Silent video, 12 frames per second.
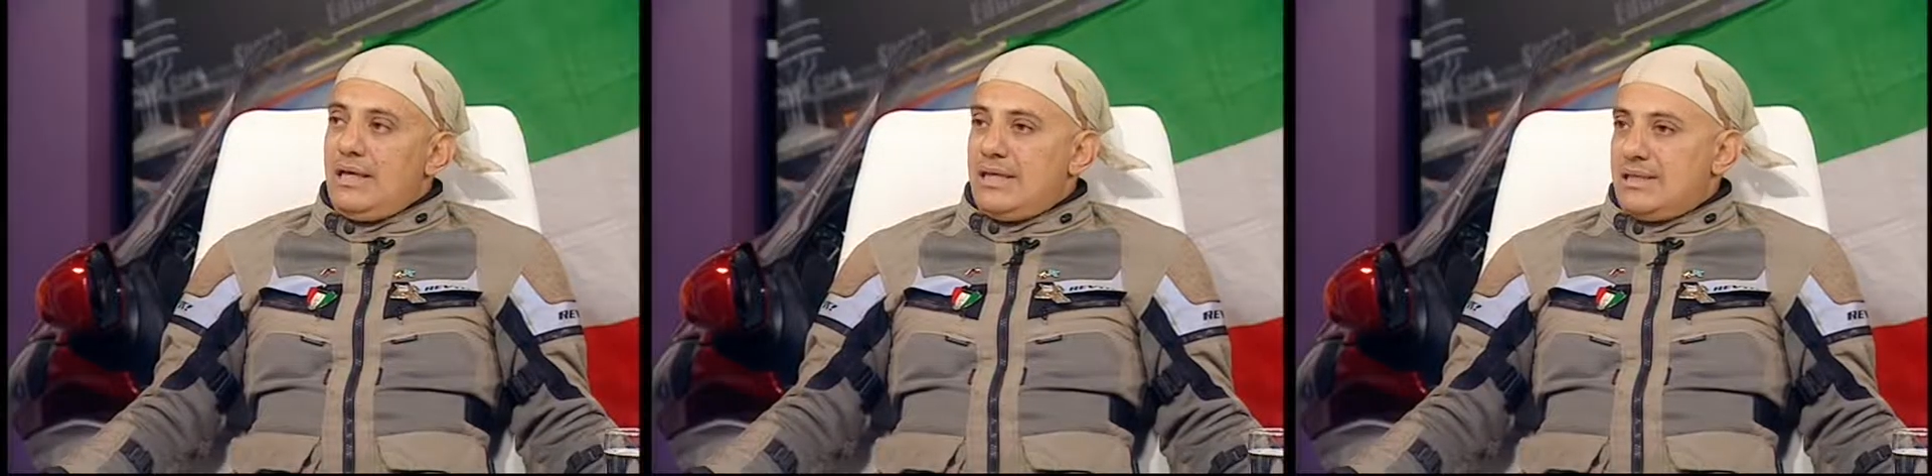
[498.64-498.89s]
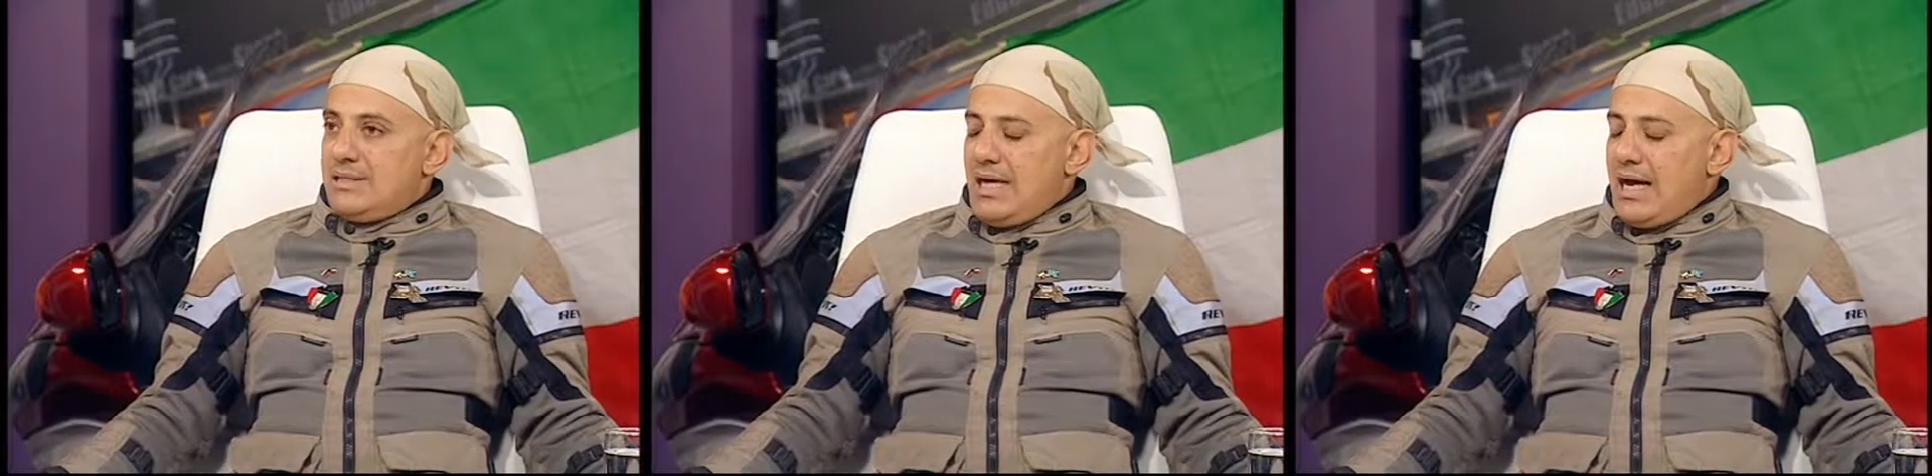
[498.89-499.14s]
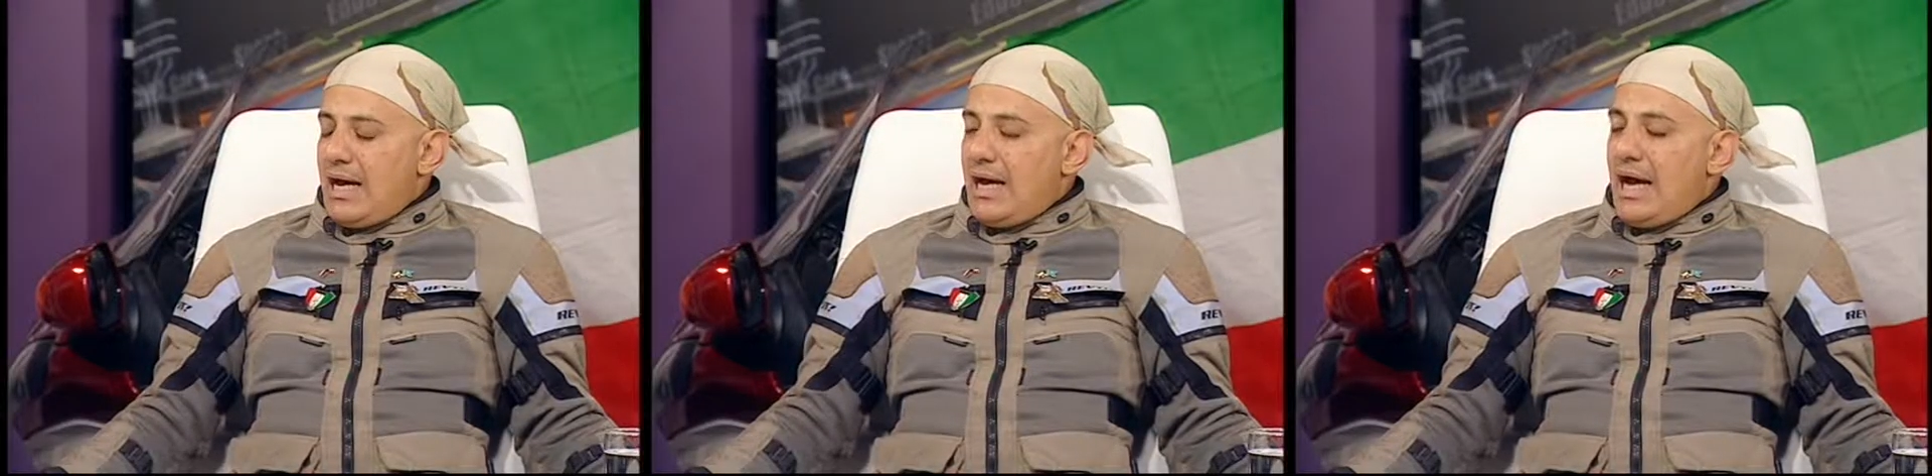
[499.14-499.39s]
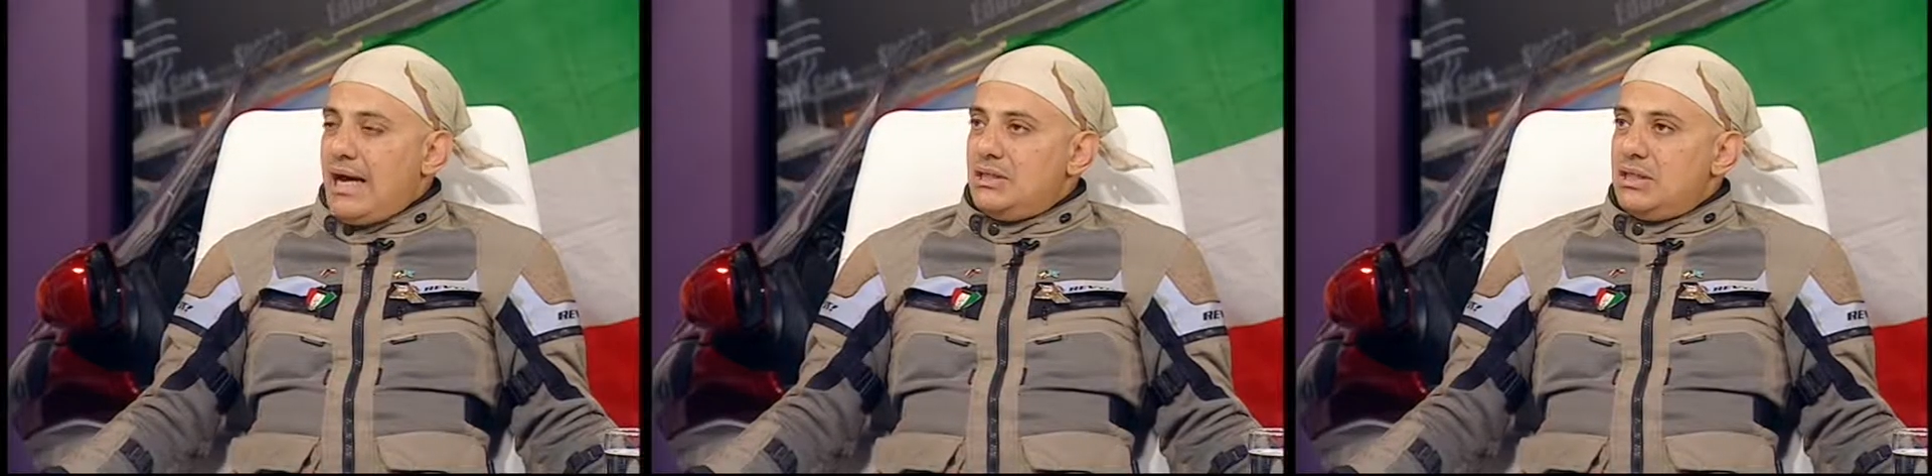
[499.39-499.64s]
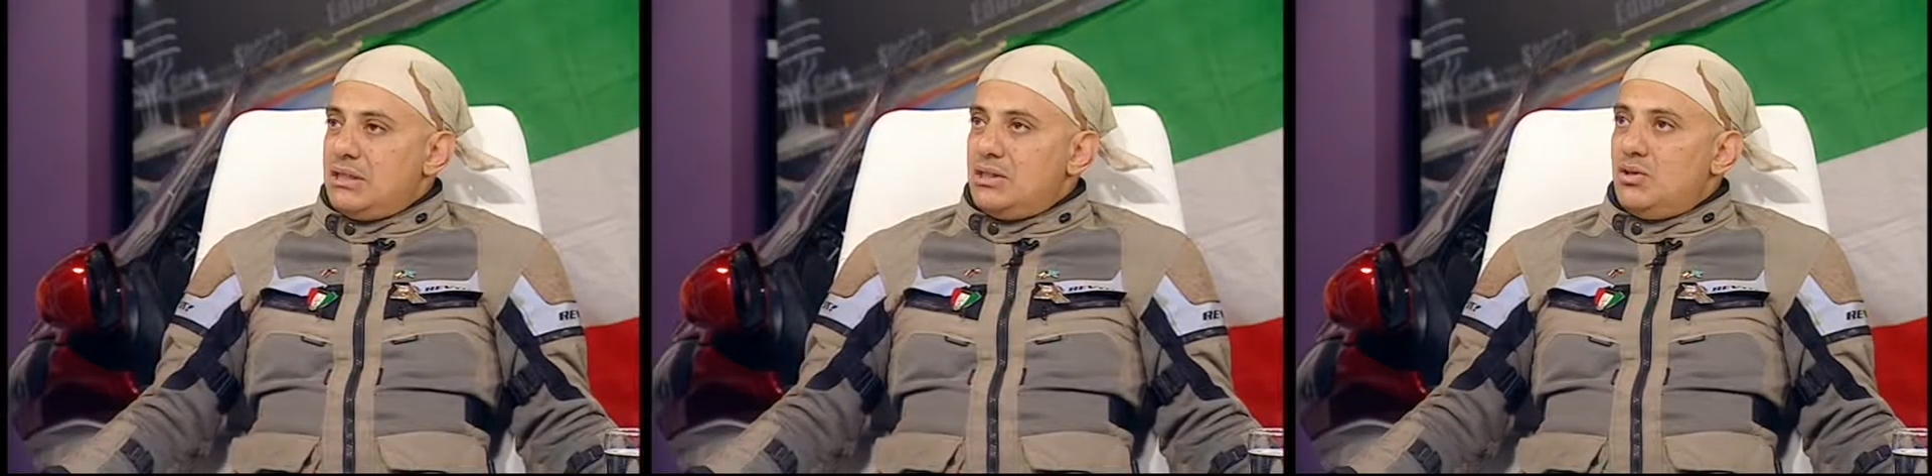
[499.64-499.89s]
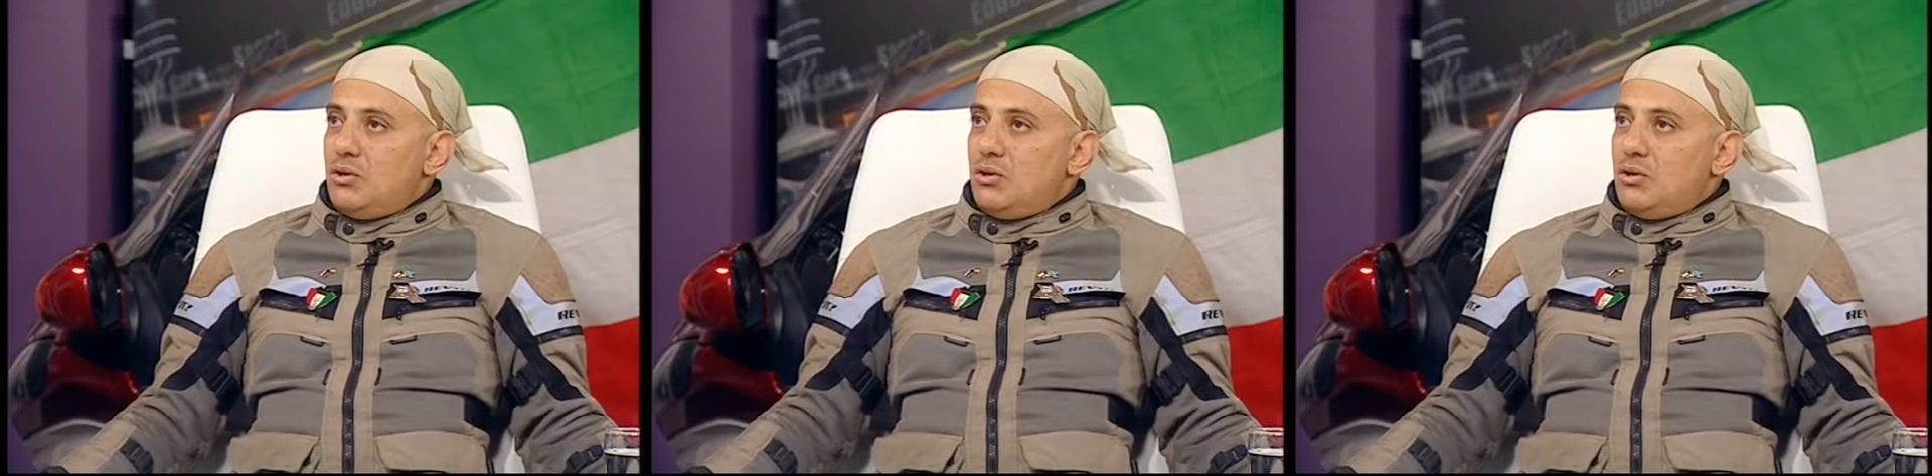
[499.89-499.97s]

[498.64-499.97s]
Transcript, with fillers: yes, uh, I did.